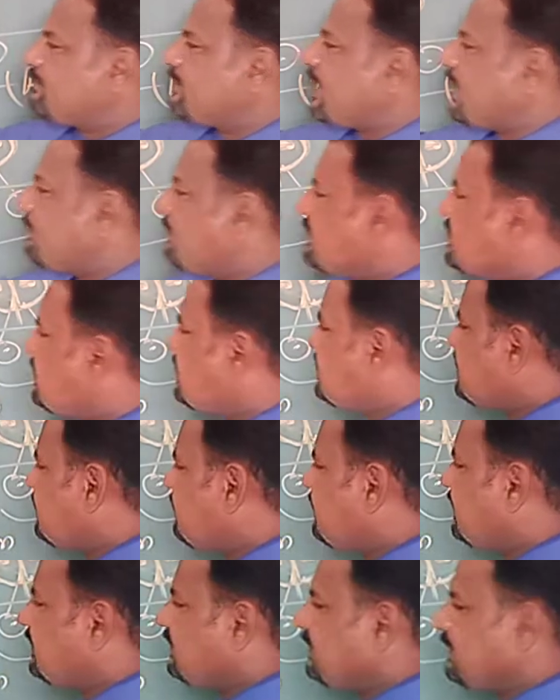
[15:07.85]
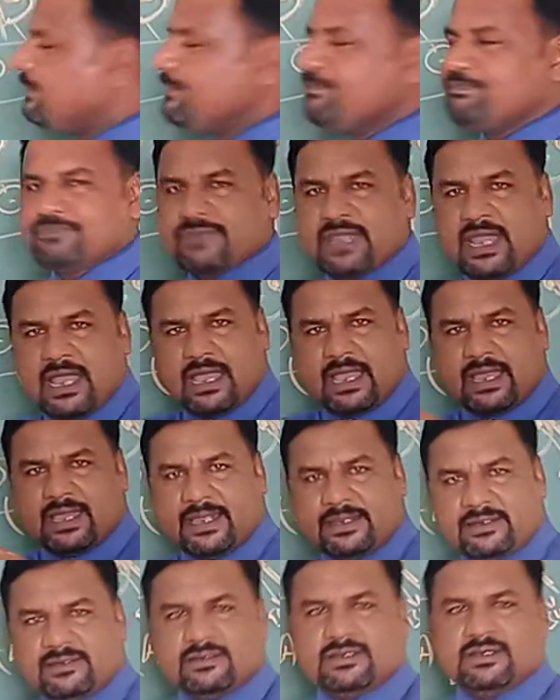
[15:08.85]
fragmentation method,
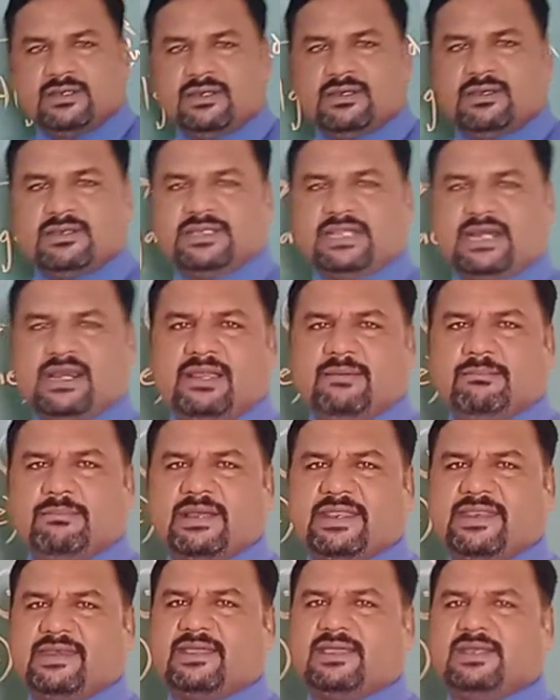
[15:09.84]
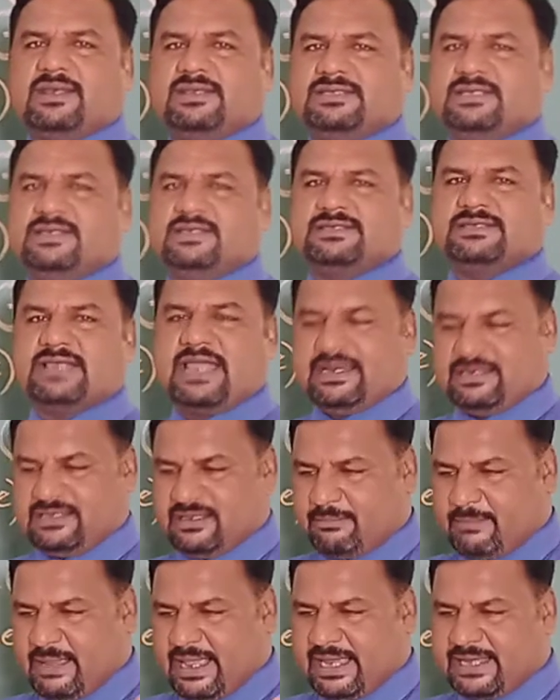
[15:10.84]
and their number increases and
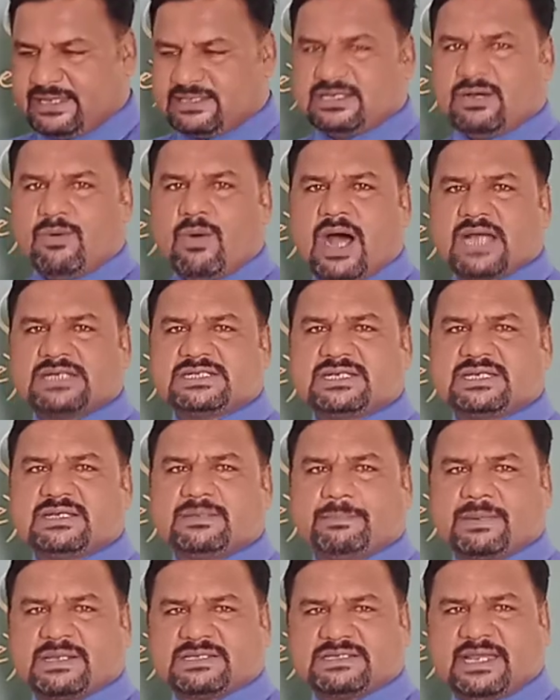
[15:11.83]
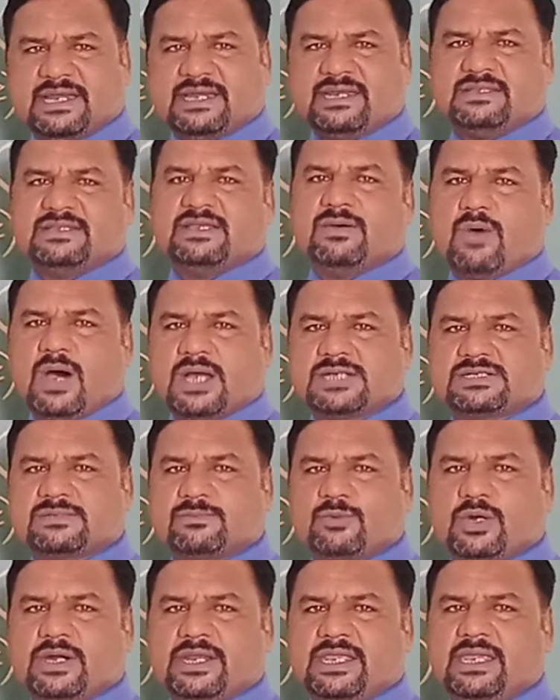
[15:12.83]
they make the water present in the water
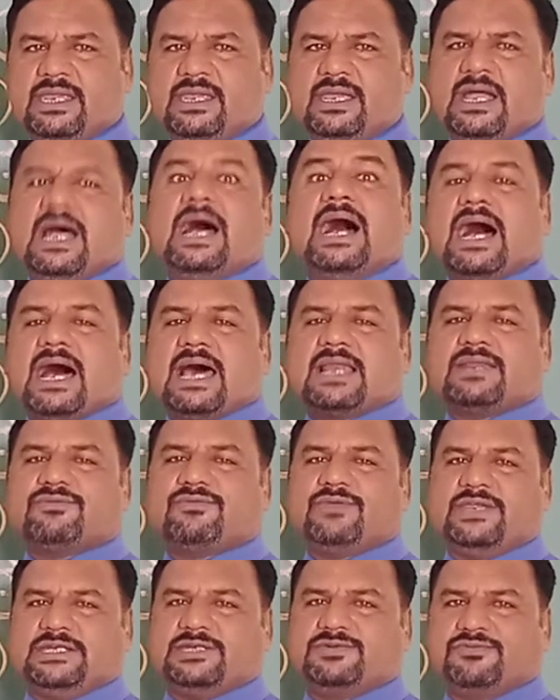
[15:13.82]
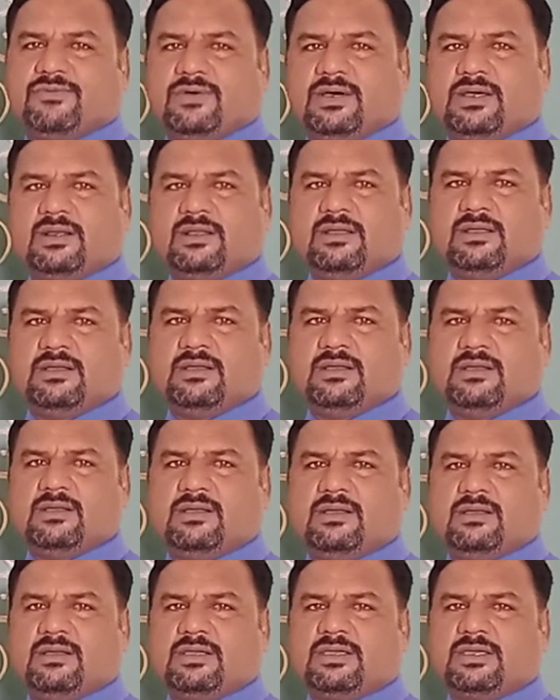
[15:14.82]
body unfit
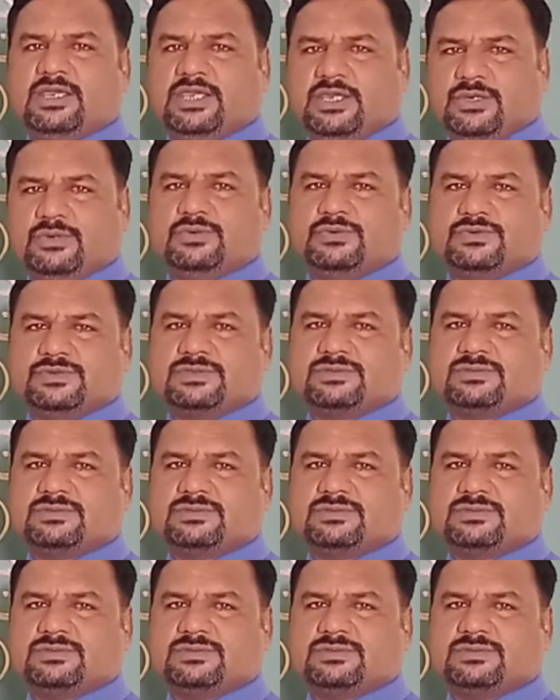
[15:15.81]
for use.